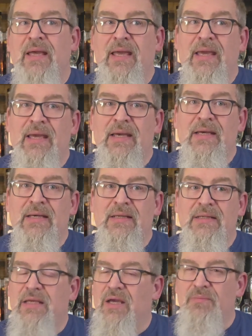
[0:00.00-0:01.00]

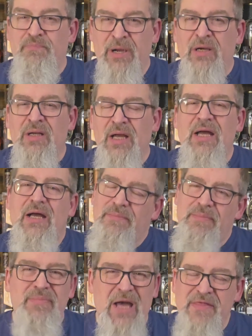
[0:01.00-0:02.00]
and, you know, barrel.
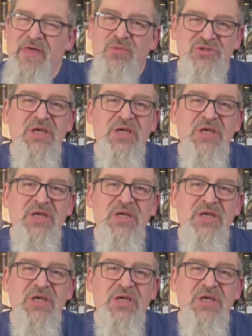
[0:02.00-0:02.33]
I would